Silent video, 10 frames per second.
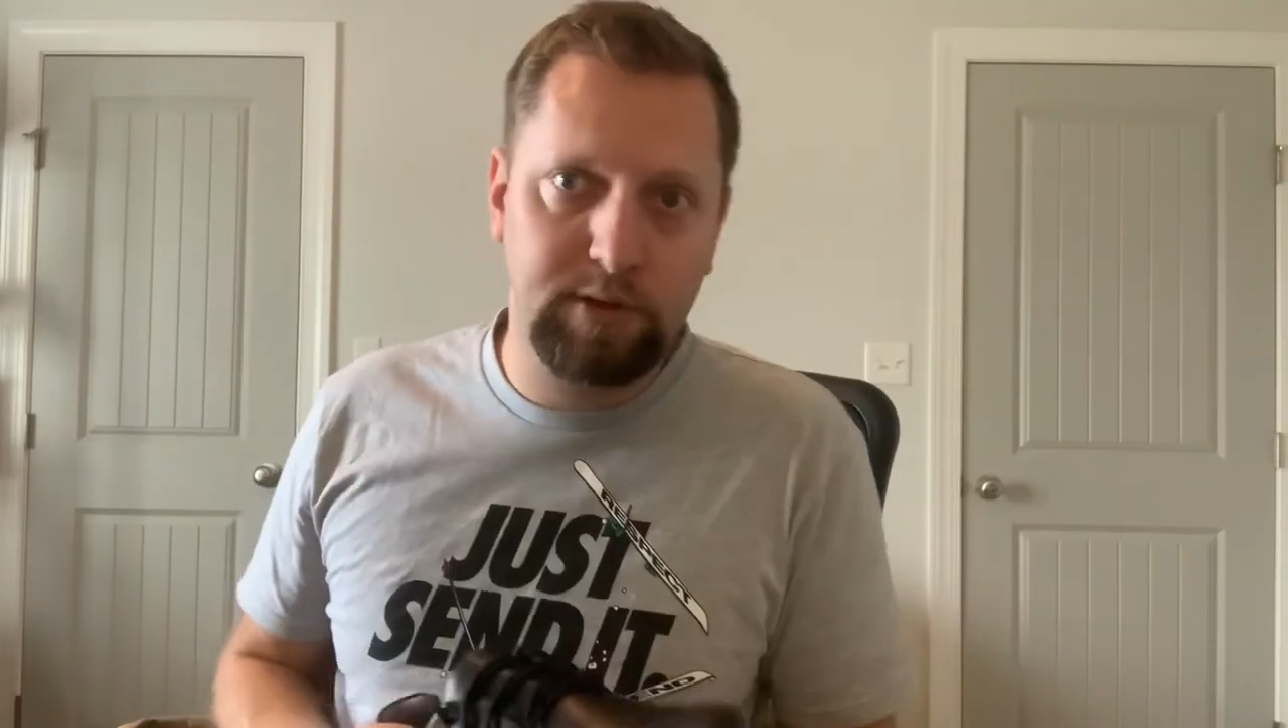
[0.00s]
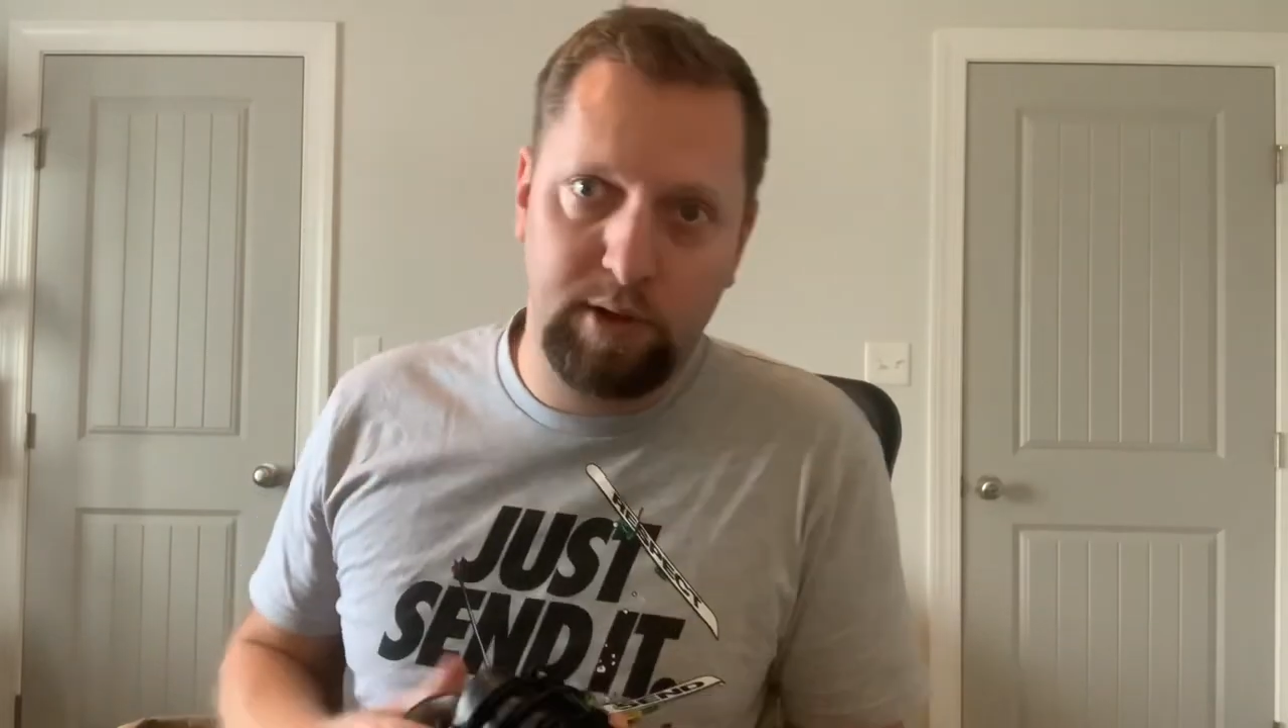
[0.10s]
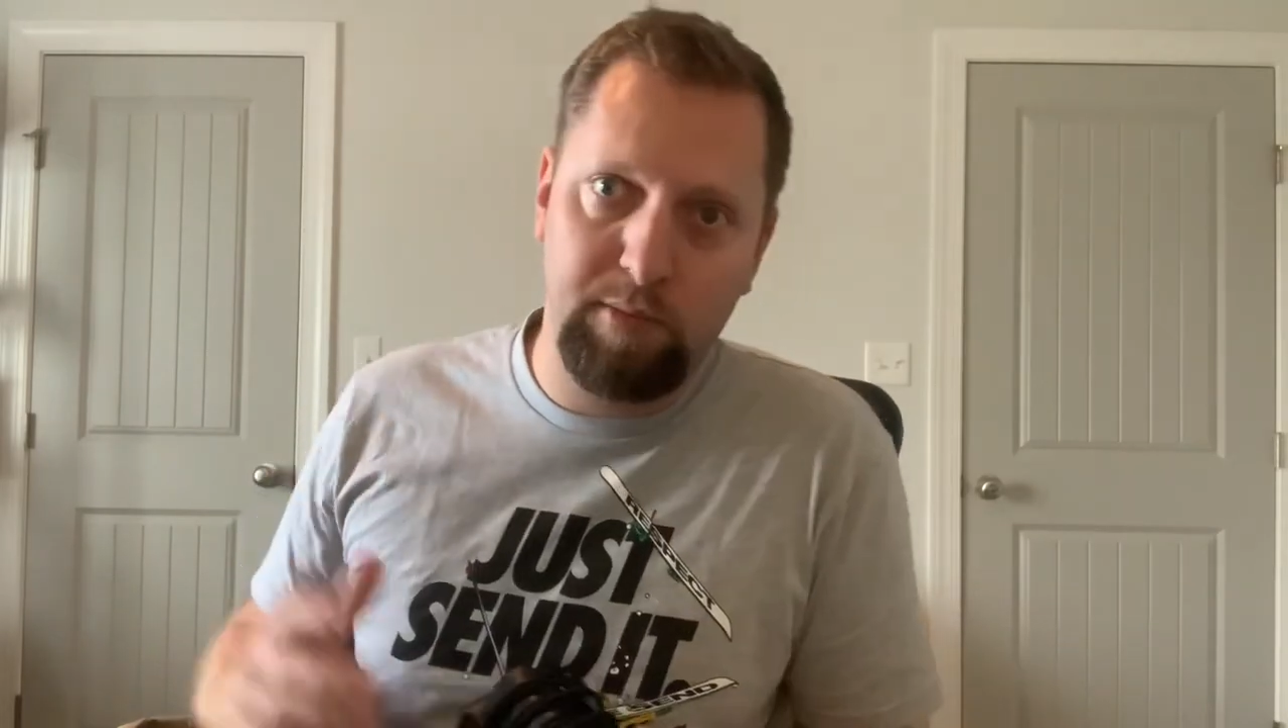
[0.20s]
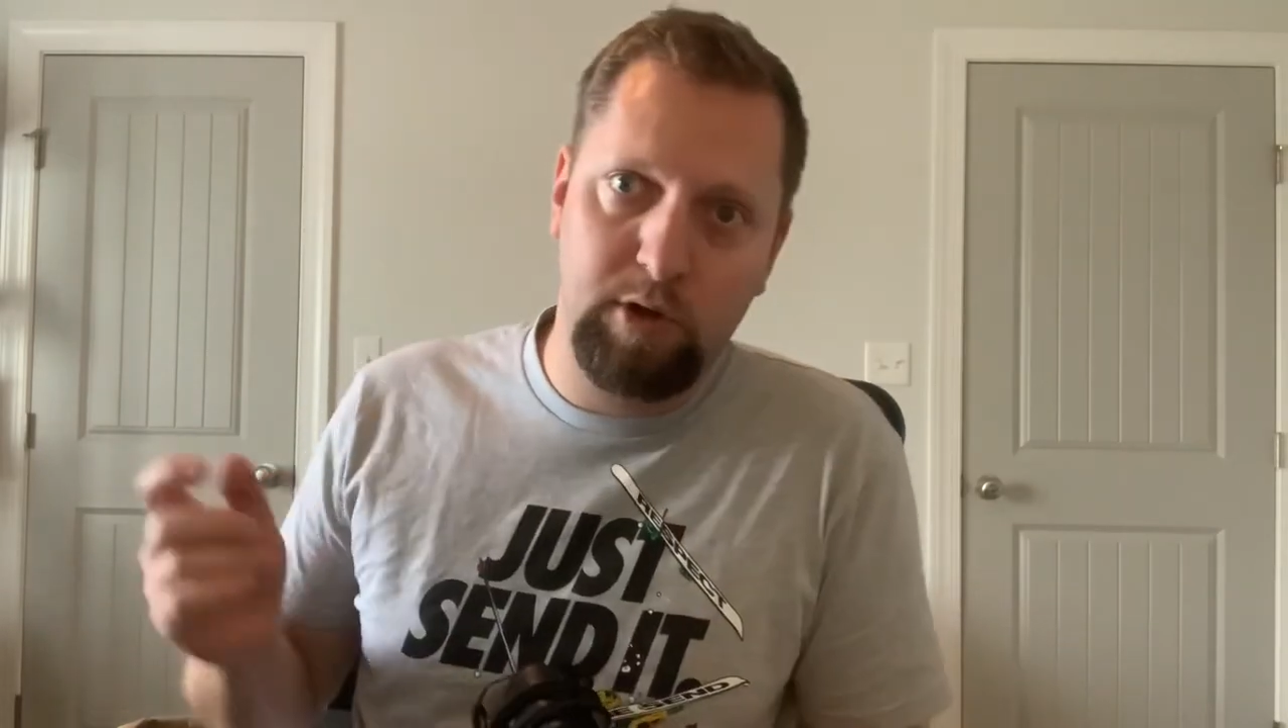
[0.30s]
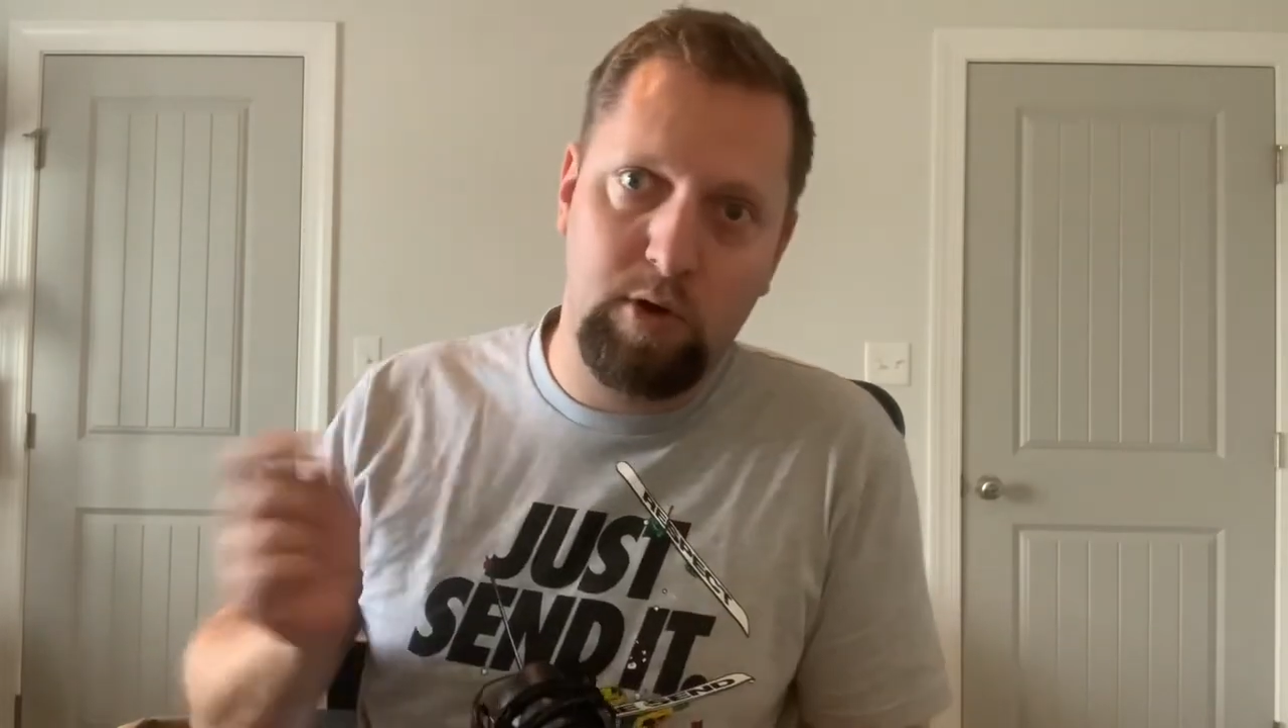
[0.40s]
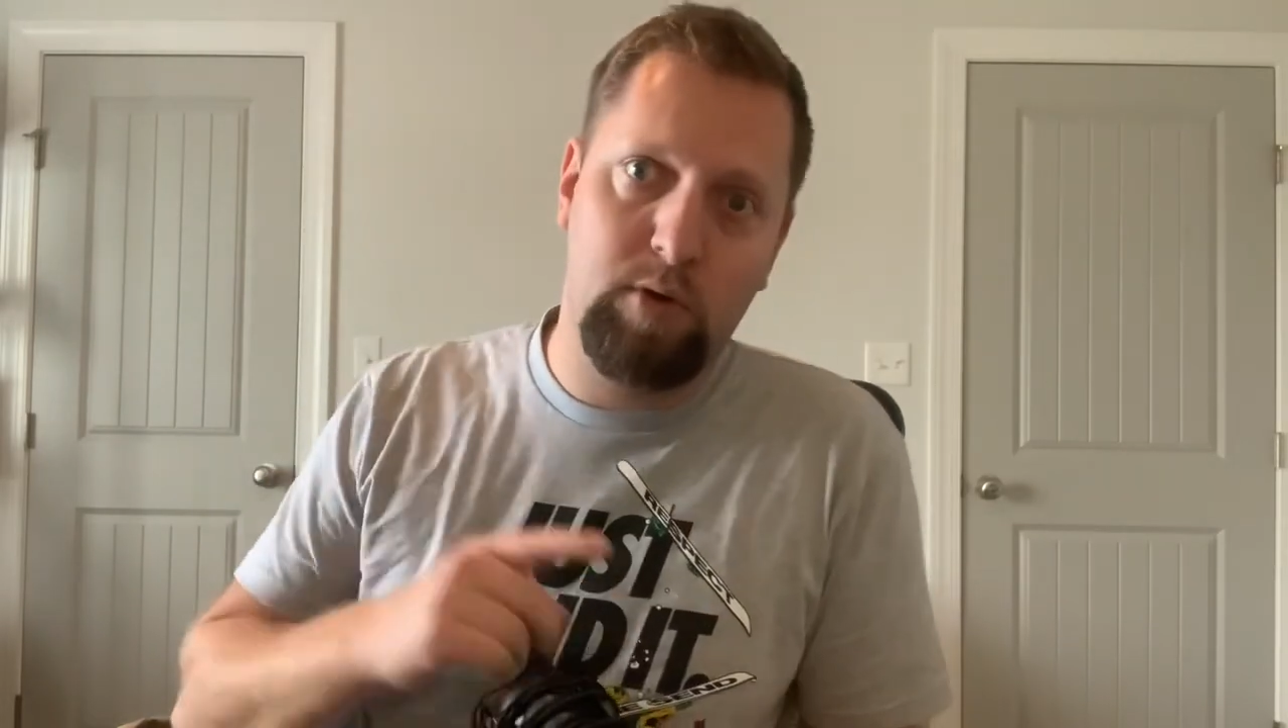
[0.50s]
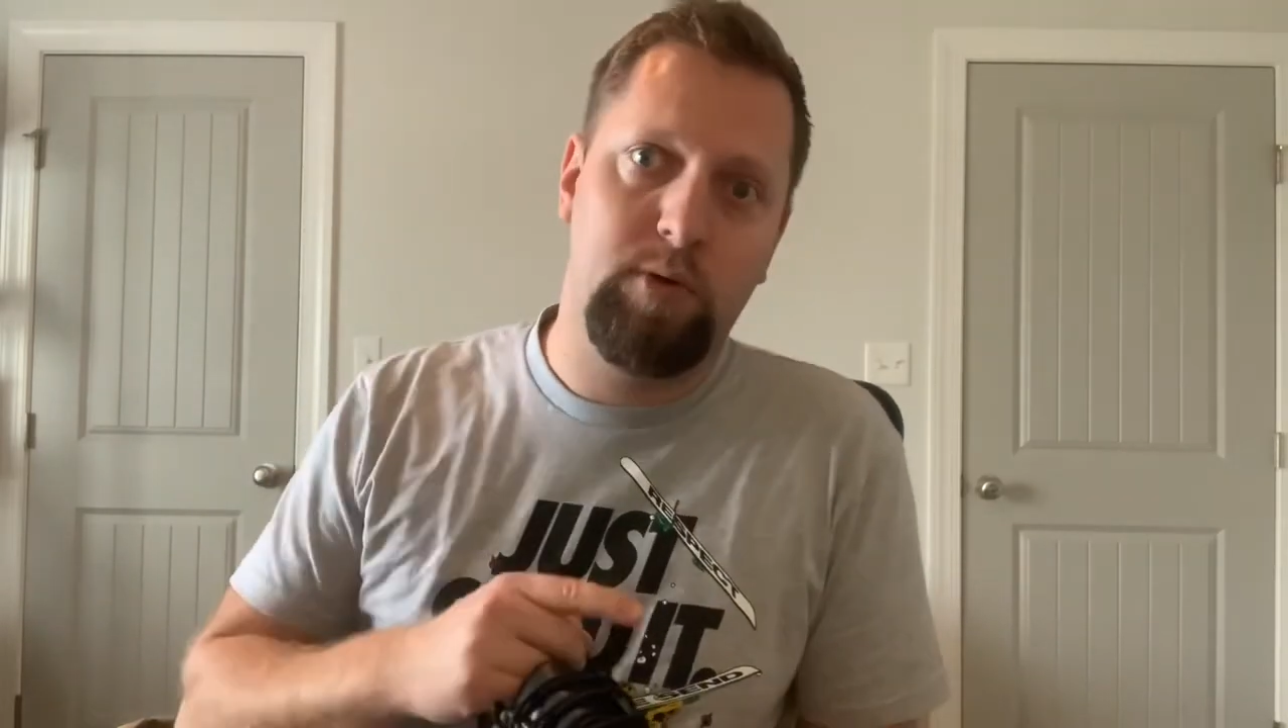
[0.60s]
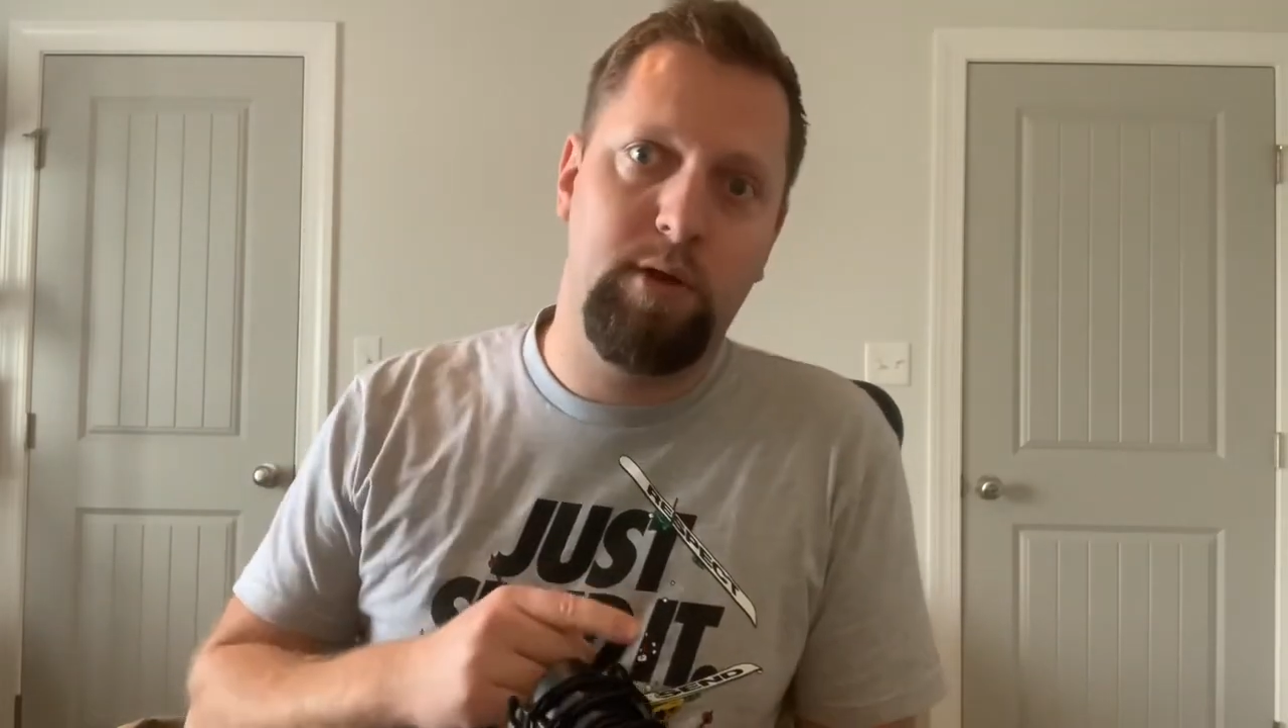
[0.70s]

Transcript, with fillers: let me know